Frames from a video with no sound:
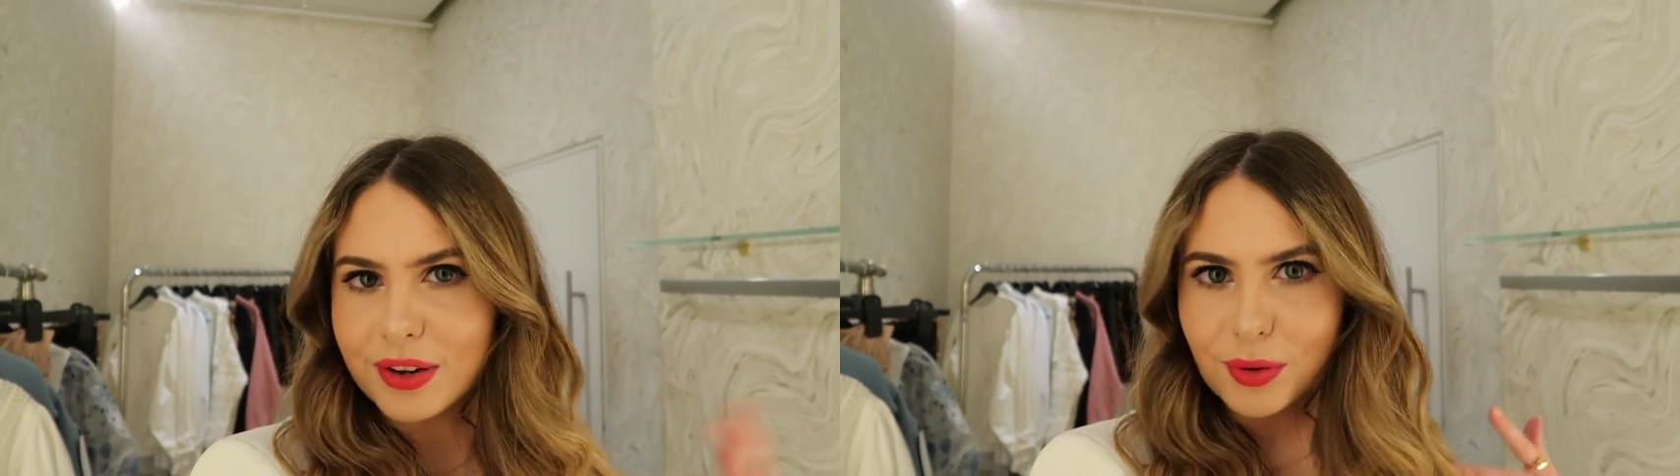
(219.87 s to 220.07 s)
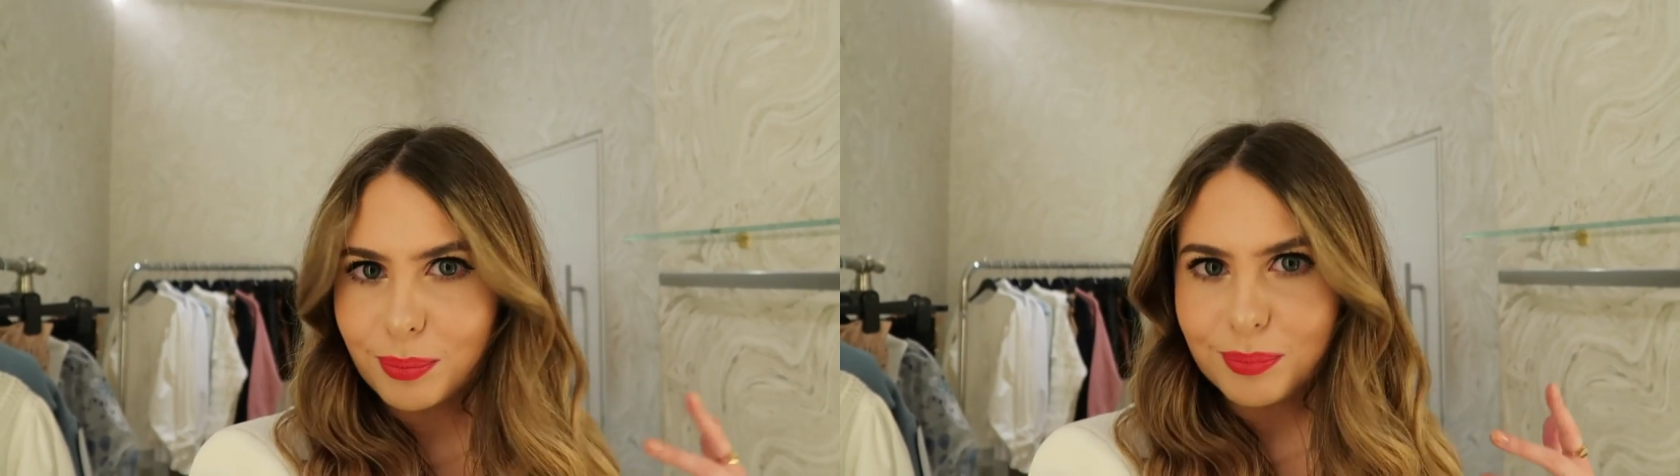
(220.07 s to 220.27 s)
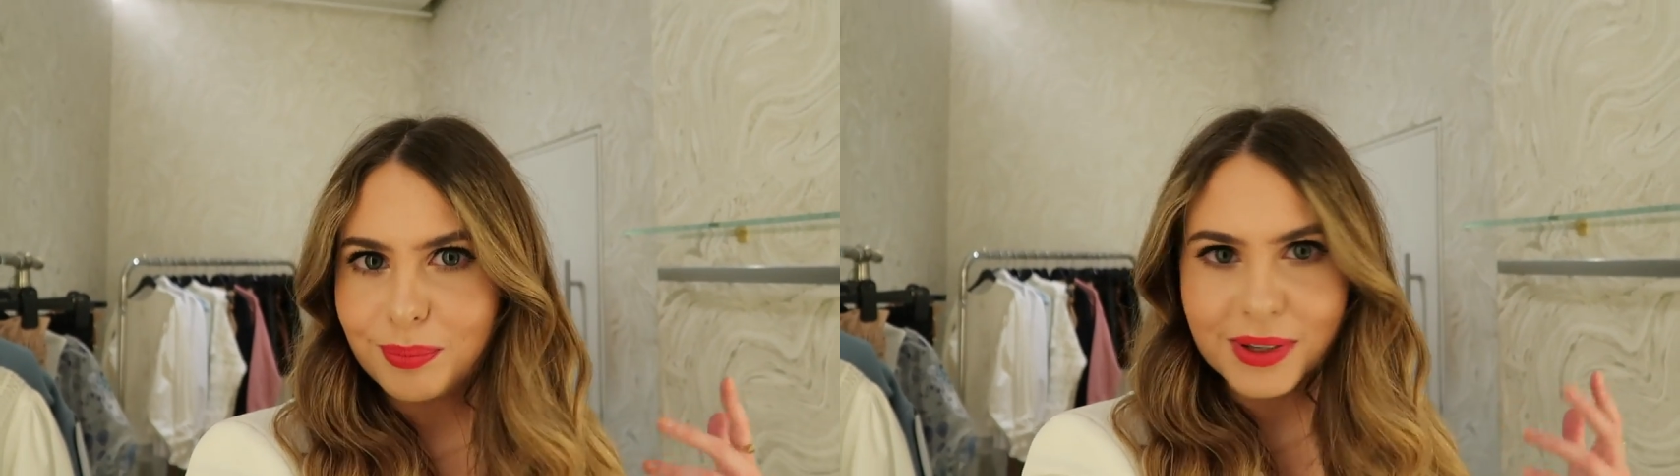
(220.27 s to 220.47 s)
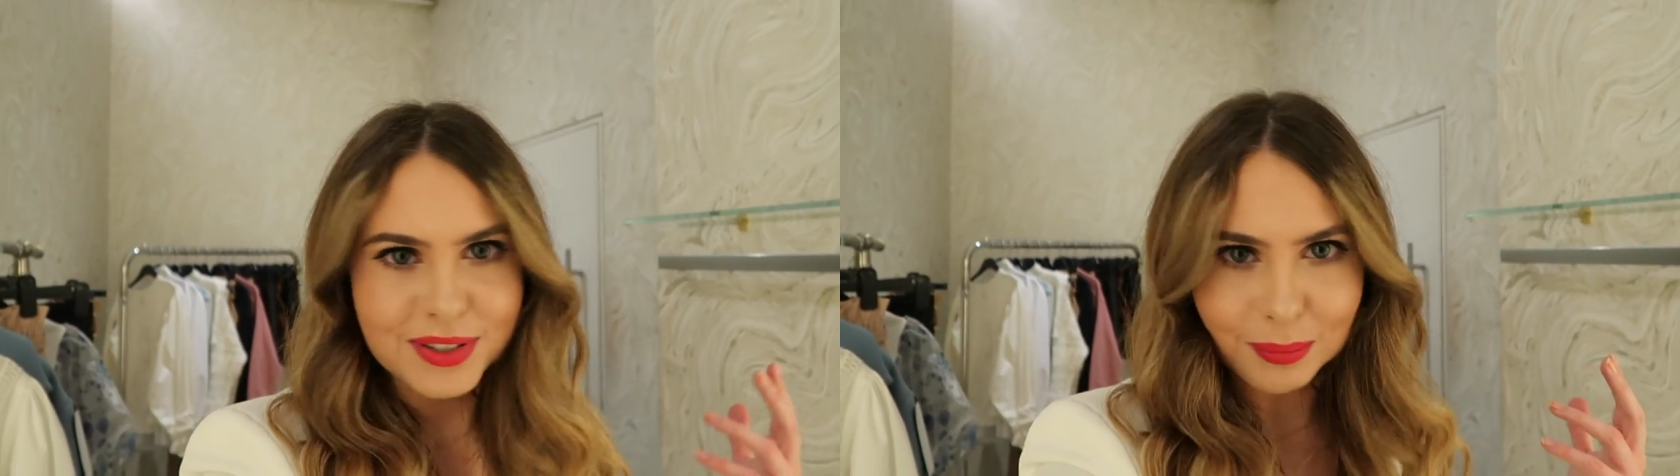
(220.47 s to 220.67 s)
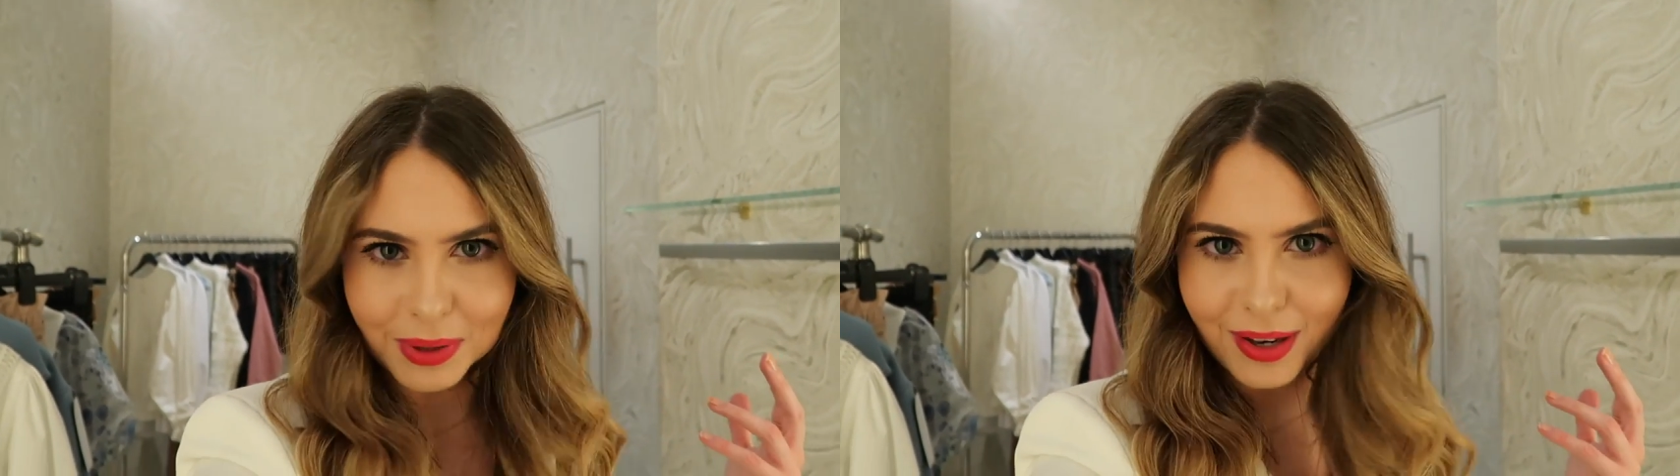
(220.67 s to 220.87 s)
I never
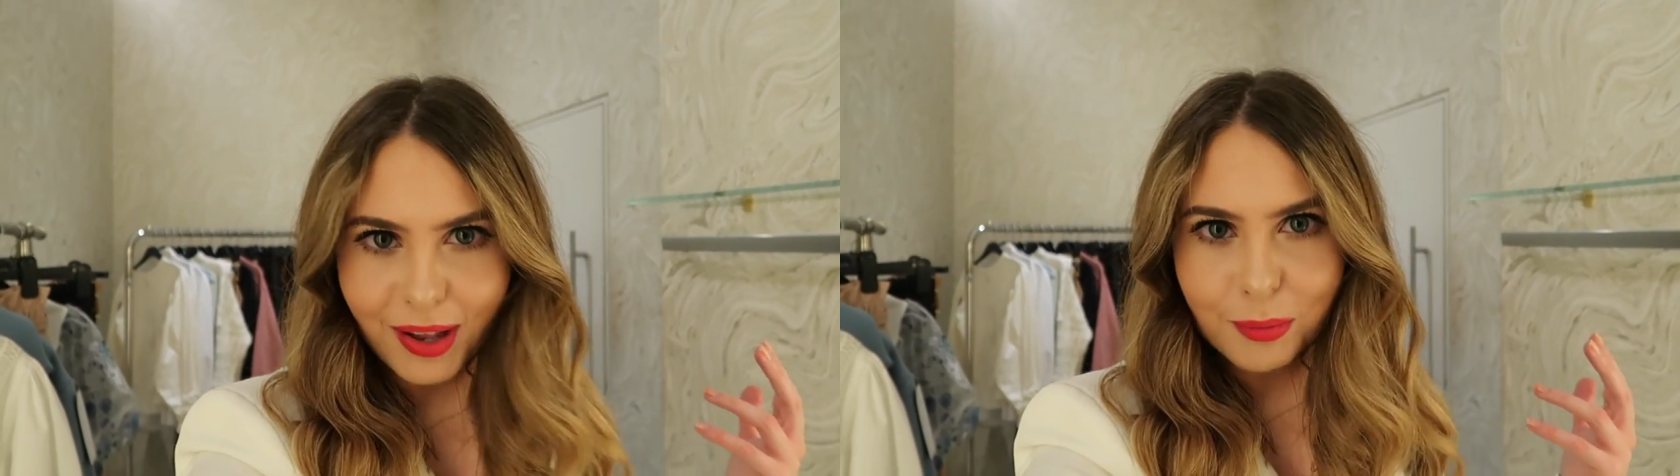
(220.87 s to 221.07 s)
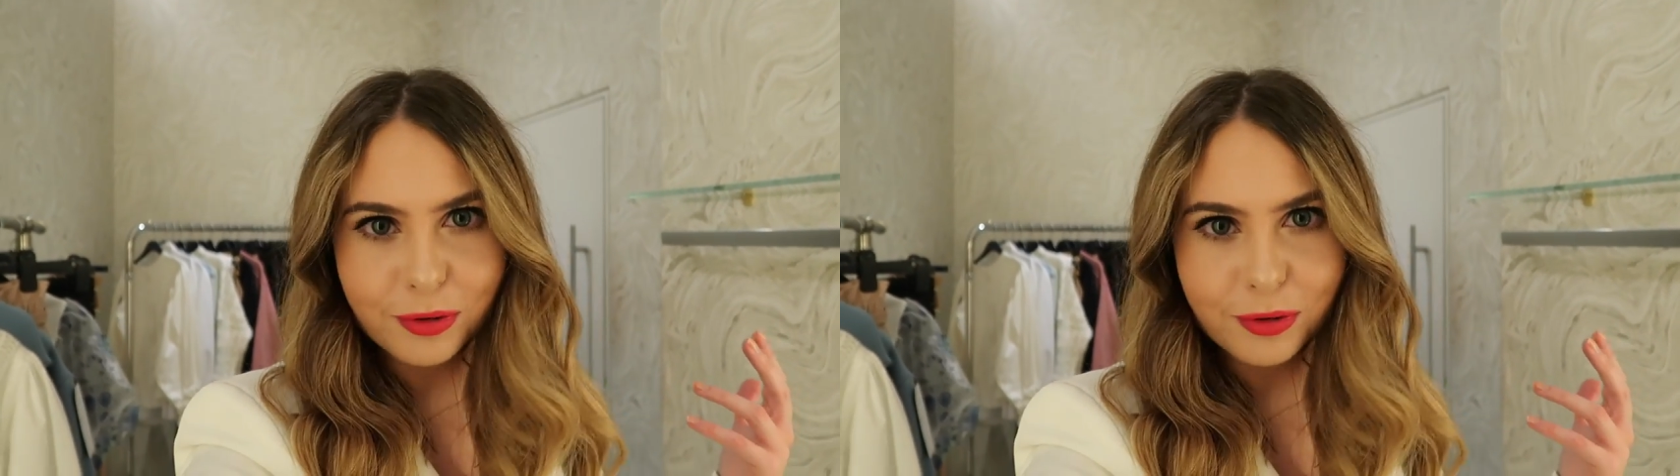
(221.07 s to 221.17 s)
picked something like that